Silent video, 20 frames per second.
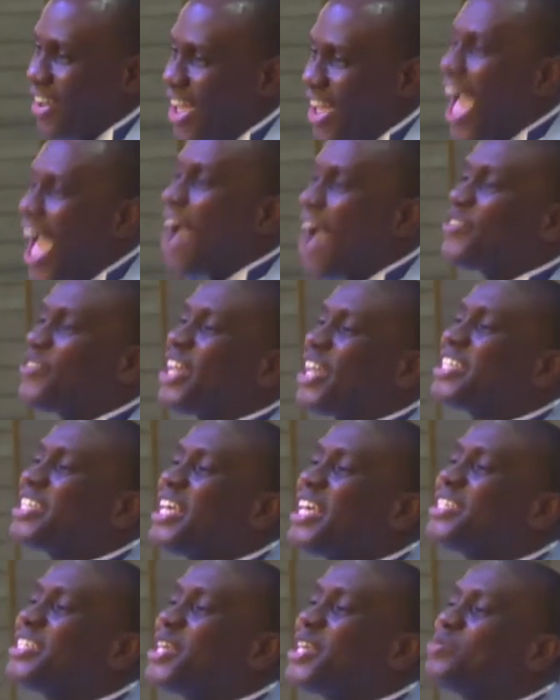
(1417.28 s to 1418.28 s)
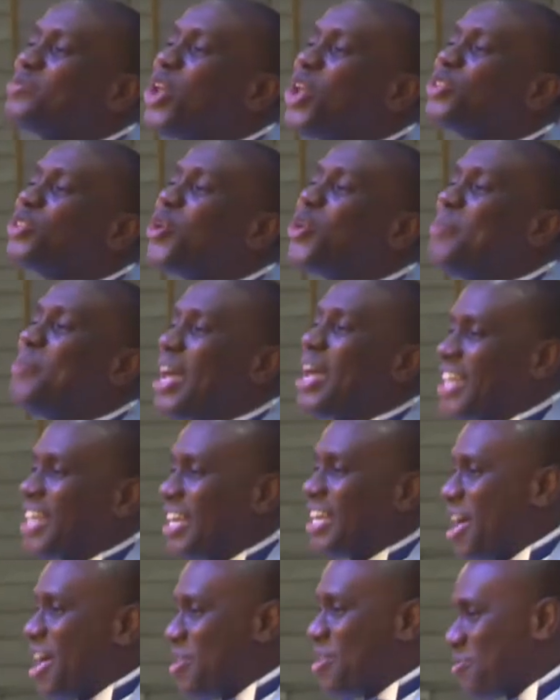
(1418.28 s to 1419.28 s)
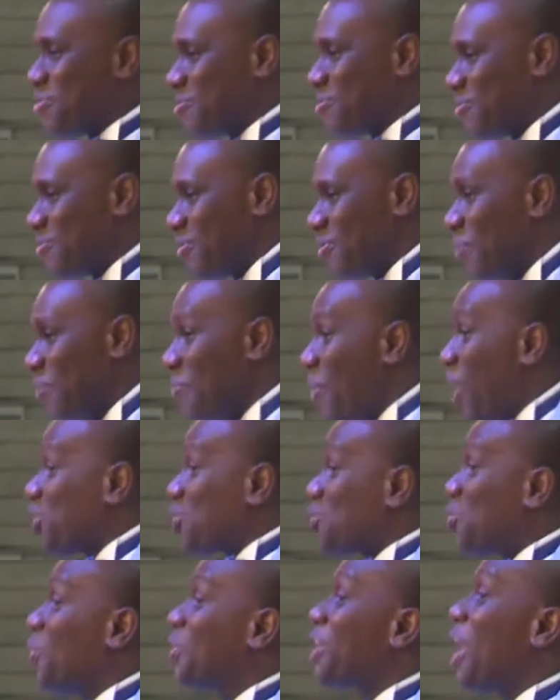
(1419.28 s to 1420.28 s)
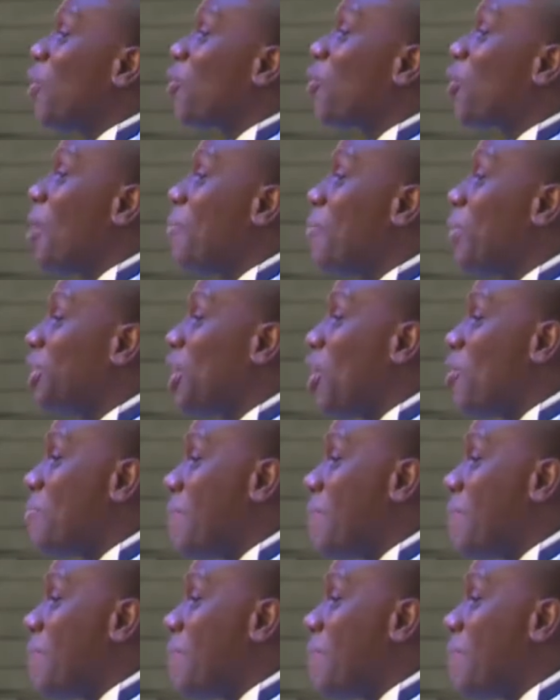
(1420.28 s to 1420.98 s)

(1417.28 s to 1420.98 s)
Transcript: Everything seems not to matter now. But soon they will come, they will